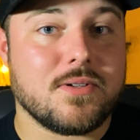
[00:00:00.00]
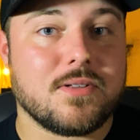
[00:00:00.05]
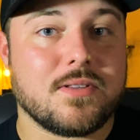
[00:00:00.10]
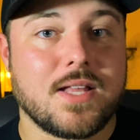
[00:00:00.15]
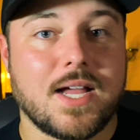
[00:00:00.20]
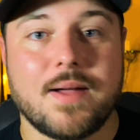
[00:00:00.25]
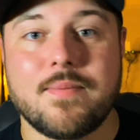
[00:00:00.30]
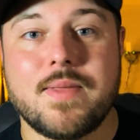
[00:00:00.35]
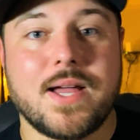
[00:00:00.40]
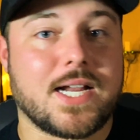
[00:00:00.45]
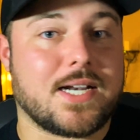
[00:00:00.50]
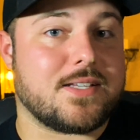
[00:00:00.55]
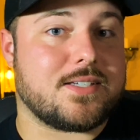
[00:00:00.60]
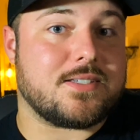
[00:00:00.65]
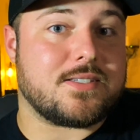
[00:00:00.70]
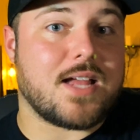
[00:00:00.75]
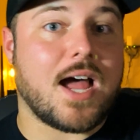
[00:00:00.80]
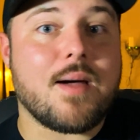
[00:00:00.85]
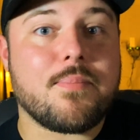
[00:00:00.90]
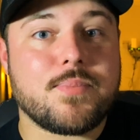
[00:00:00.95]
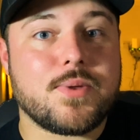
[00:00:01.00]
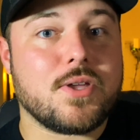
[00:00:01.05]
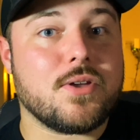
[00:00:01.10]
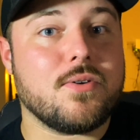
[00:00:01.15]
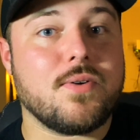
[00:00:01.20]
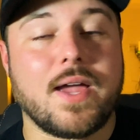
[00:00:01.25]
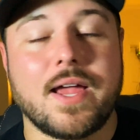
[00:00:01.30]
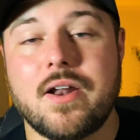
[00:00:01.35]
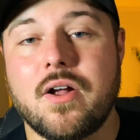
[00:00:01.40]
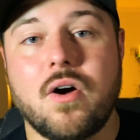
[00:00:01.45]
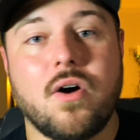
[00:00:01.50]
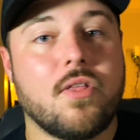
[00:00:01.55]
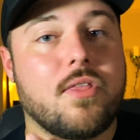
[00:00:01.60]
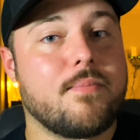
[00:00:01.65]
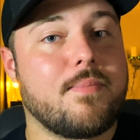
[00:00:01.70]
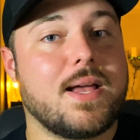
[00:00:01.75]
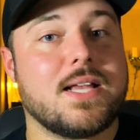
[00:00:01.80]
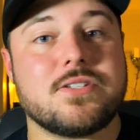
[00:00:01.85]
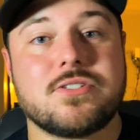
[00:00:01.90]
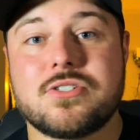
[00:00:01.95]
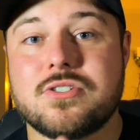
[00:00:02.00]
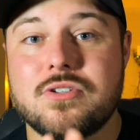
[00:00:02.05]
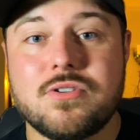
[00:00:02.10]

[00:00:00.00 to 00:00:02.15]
I'm not going to stop you, and all the best